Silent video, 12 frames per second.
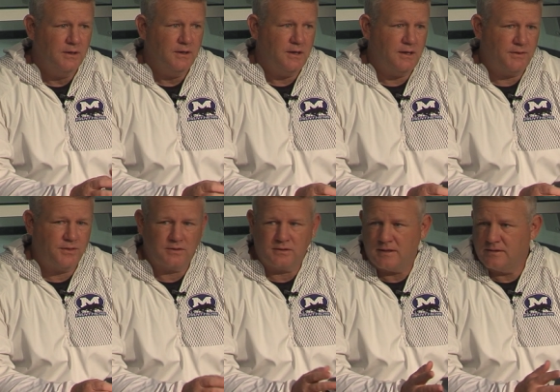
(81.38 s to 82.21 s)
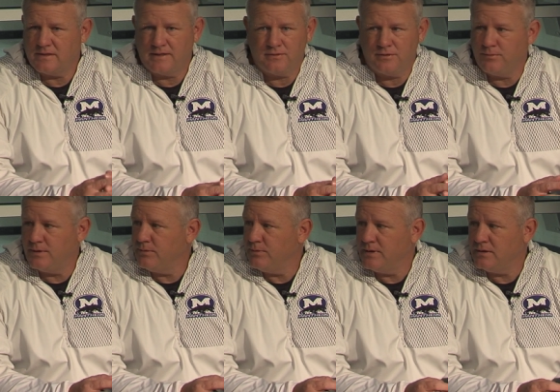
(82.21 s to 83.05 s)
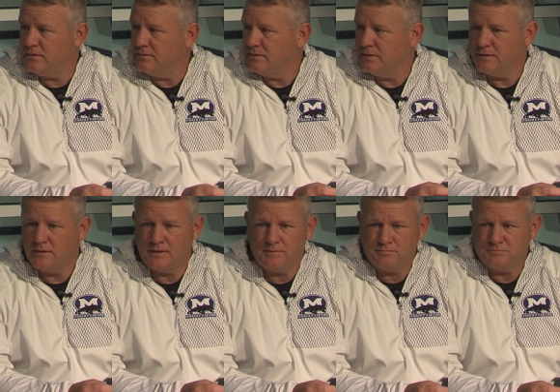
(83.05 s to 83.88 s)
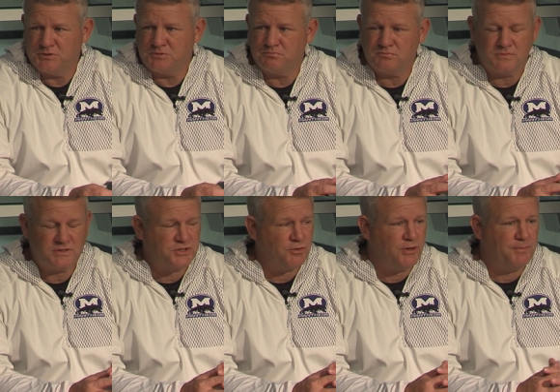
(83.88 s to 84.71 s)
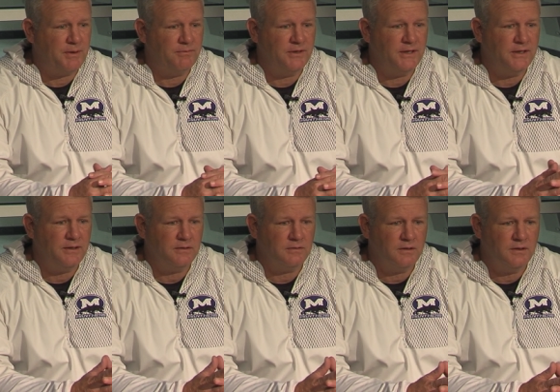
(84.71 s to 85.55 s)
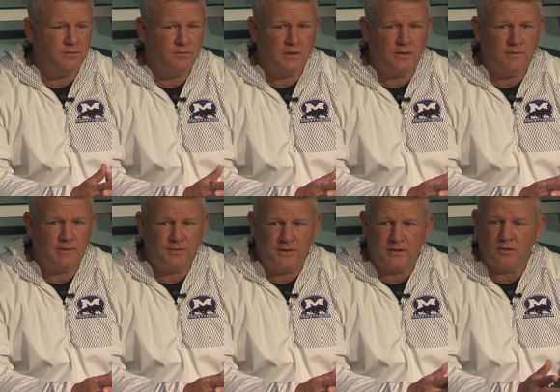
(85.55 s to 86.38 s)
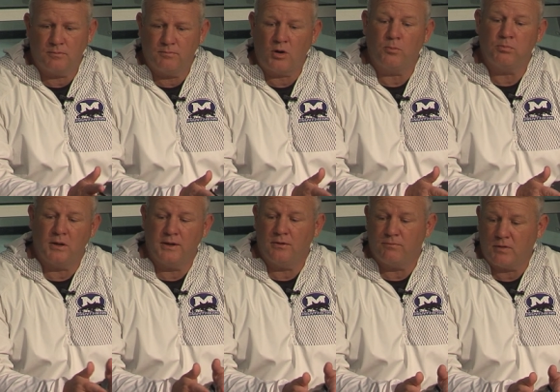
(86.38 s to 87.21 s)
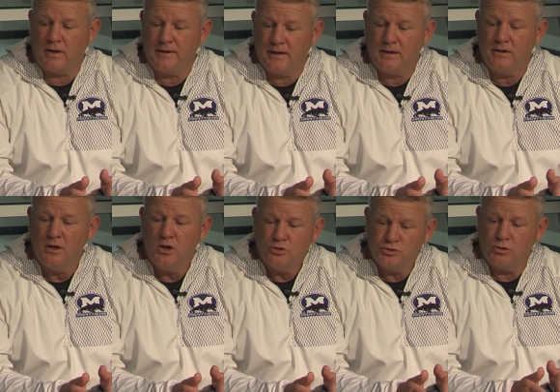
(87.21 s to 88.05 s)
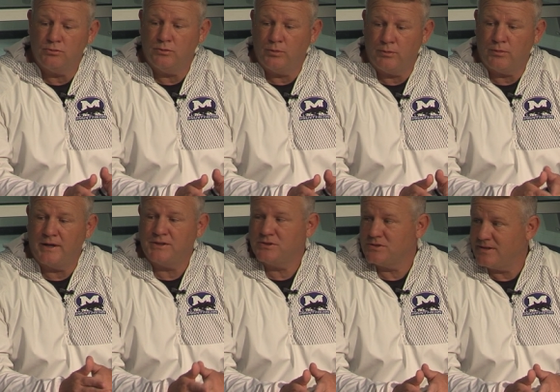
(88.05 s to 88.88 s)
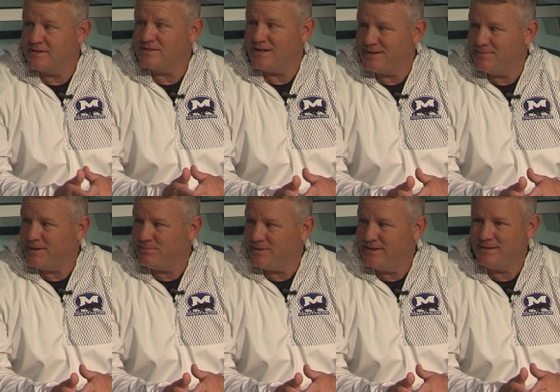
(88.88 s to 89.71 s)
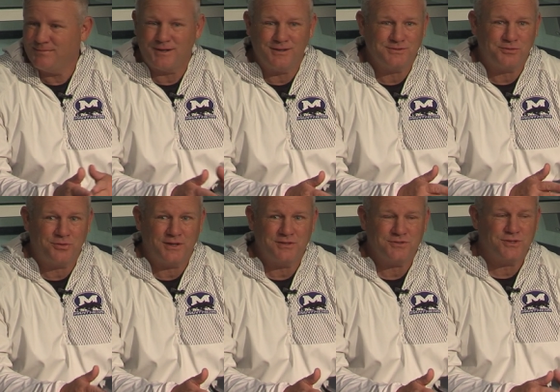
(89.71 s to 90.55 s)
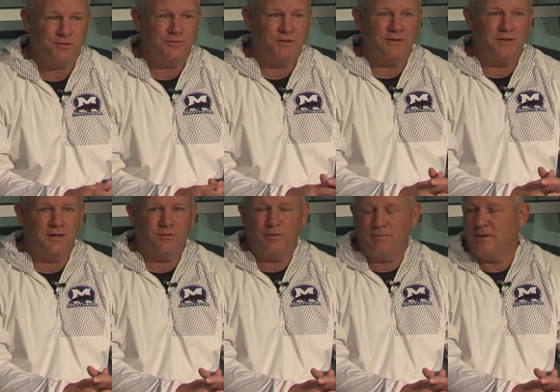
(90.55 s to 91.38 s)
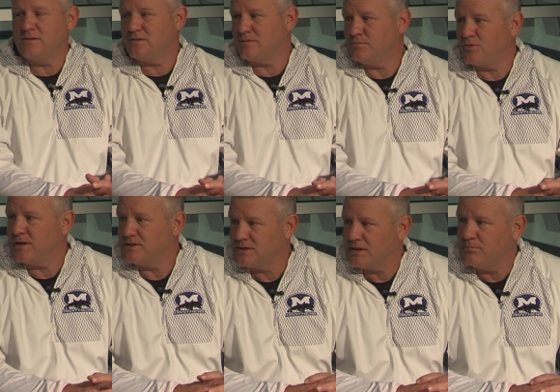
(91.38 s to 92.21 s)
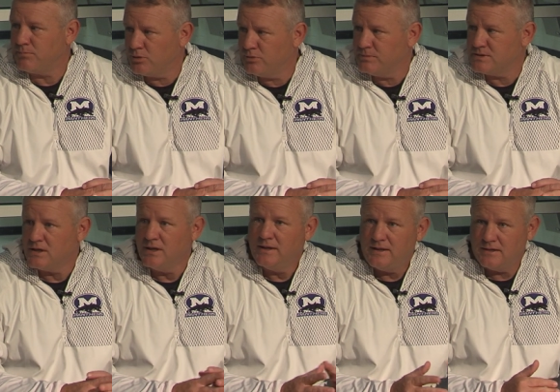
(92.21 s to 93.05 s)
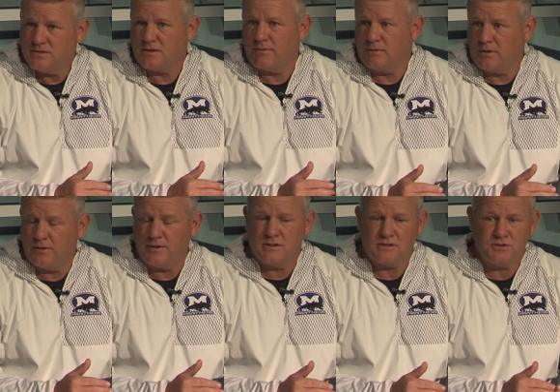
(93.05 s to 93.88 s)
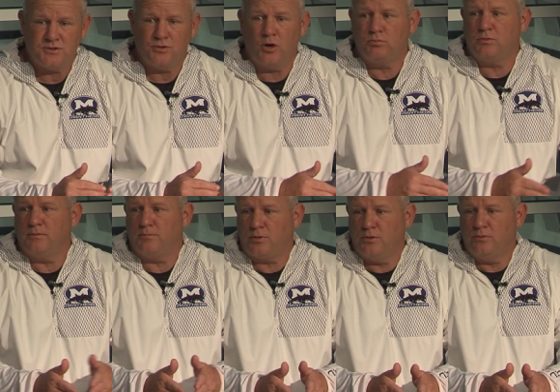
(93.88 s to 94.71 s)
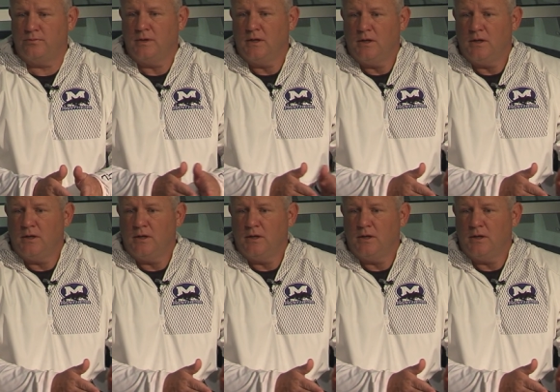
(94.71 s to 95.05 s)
I thought the kids handled it really well and just showed up every day. And I think our play on Friday night showed that we were anxious and excited about playing, but I also think it showed that we made some drastic improvements in several areas that you hope to improve